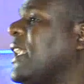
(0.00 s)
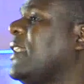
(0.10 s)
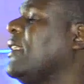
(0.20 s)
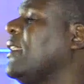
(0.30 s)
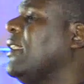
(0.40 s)

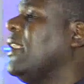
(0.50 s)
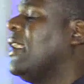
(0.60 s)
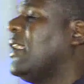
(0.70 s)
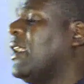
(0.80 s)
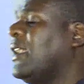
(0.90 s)
son
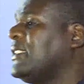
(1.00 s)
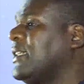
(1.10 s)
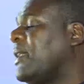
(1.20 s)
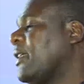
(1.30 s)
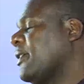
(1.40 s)

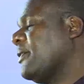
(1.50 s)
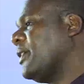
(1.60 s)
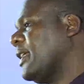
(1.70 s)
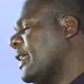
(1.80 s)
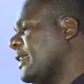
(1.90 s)
alisema
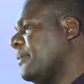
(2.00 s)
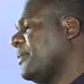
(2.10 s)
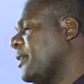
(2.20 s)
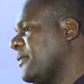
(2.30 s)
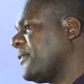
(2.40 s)

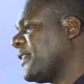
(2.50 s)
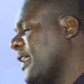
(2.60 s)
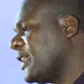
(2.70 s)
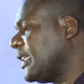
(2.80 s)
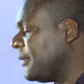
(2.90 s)
aliambia
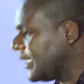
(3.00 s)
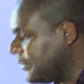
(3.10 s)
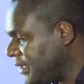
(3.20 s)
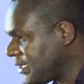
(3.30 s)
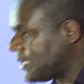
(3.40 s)
father yake,
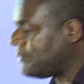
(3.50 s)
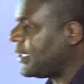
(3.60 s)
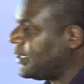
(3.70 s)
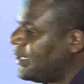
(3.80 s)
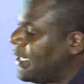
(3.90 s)
give me some
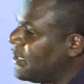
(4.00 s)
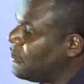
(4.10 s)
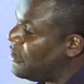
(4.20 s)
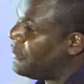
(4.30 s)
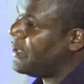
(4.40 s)
money, I
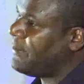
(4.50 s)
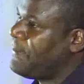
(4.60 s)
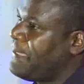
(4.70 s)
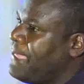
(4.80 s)
go away.